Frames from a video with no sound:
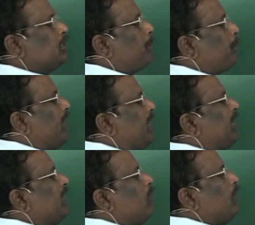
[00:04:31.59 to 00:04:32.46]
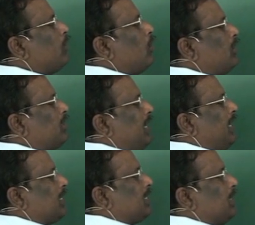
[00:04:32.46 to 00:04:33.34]
the pairing will not
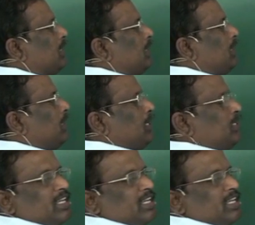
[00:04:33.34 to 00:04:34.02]
occur